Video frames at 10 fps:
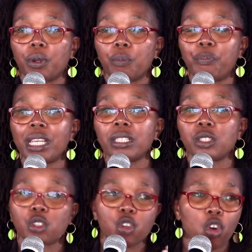being
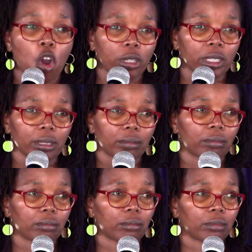strong,
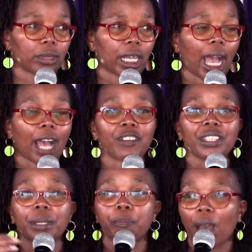having
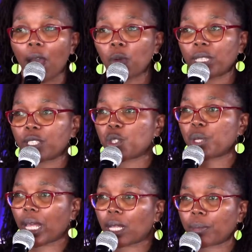the power to
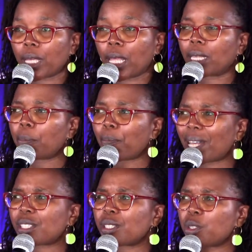help. The
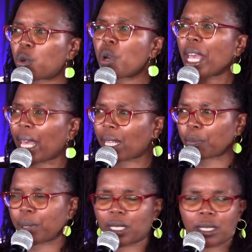person who
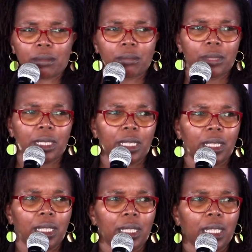helps
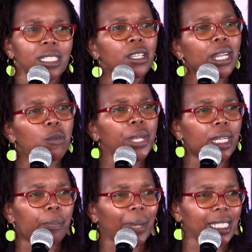He's not a weak
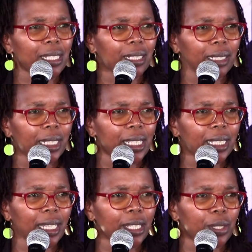person. Isn't
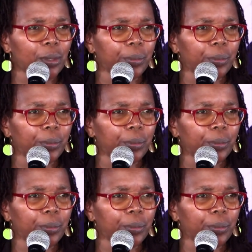that so?